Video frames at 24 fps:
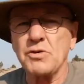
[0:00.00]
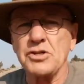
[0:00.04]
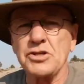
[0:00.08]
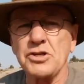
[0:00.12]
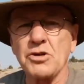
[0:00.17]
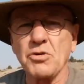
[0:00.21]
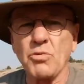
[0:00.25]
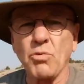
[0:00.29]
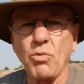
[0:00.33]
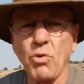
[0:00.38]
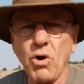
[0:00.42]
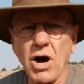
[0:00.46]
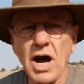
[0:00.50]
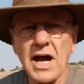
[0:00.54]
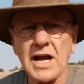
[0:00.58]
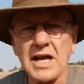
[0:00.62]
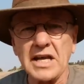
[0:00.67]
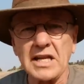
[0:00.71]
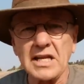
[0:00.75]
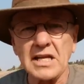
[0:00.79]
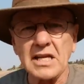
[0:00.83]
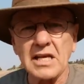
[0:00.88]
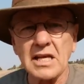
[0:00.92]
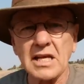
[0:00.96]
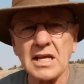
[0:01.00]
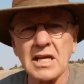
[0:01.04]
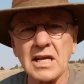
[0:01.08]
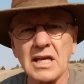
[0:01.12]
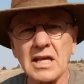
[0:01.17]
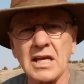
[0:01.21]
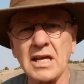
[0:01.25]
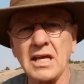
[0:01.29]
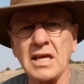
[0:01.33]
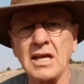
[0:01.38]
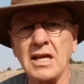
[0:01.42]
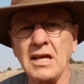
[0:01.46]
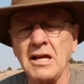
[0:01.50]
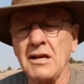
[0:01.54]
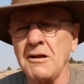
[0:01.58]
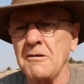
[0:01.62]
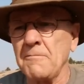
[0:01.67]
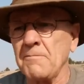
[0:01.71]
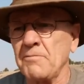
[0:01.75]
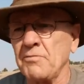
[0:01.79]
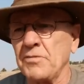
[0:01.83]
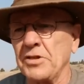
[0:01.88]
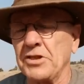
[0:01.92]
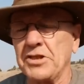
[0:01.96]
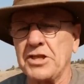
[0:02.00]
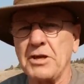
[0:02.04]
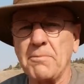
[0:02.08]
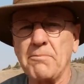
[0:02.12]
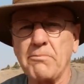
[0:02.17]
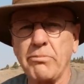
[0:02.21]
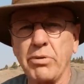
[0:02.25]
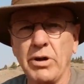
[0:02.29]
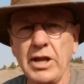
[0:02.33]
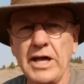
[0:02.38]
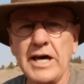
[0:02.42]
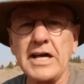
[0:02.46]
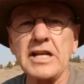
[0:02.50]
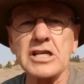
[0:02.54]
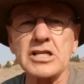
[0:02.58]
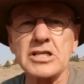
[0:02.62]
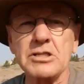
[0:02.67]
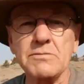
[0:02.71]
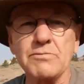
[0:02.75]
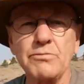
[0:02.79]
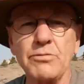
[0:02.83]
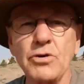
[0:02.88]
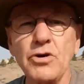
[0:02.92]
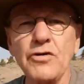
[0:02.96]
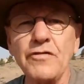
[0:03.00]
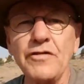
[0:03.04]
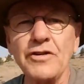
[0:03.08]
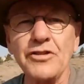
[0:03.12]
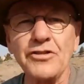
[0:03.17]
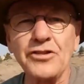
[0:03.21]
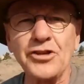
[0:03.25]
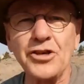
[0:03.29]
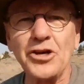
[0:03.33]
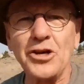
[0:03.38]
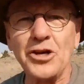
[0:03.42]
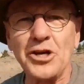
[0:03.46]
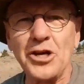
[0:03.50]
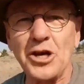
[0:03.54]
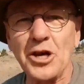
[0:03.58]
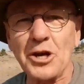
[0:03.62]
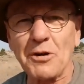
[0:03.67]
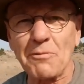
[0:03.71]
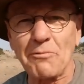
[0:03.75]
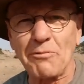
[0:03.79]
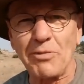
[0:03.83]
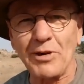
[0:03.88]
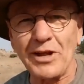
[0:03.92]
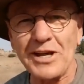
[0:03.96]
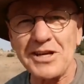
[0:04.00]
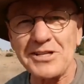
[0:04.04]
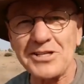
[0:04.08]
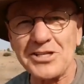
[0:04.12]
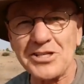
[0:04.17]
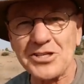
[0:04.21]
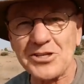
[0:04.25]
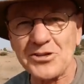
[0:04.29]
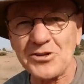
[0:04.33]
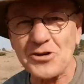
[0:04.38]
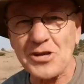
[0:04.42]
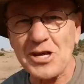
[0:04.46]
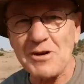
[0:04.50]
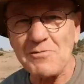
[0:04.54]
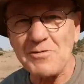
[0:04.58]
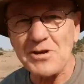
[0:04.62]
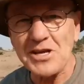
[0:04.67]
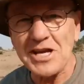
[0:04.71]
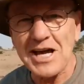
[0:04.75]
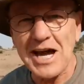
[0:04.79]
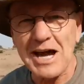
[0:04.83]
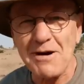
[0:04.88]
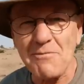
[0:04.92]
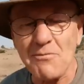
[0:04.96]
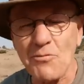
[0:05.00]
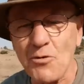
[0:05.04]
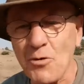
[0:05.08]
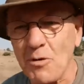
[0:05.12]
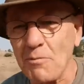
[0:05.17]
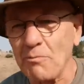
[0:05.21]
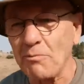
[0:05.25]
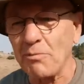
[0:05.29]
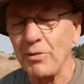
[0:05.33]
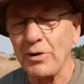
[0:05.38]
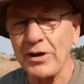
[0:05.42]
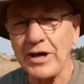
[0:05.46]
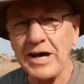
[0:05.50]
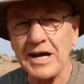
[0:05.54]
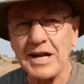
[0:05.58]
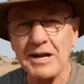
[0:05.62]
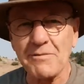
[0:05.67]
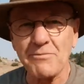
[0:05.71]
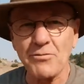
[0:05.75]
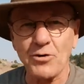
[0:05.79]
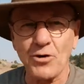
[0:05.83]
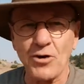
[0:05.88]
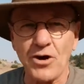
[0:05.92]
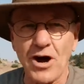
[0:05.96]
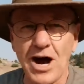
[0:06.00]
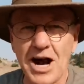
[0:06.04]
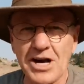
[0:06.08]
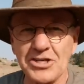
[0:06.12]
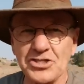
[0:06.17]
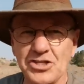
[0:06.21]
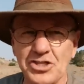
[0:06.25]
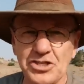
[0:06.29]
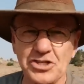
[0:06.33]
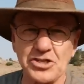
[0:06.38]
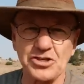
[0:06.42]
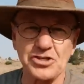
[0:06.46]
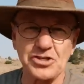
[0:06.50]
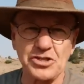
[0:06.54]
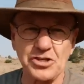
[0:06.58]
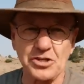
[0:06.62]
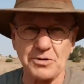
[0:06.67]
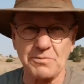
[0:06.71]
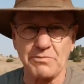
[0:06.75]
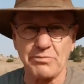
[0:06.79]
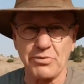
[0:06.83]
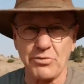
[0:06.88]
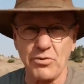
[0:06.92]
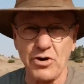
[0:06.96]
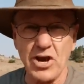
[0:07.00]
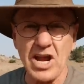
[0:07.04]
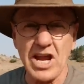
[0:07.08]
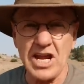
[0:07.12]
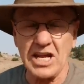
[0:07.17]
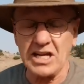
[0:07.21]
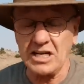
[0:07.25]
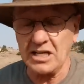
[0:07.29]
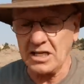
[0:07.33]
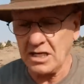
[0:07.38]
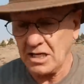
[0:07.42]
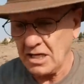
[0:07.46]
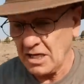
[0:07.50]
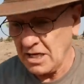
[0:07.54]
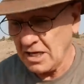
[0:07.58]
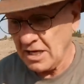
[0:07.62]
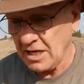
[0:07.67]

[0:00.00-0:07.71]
when you're walking, the blood is moving through your bloodstream. You got more blood and more oxygen to your brain,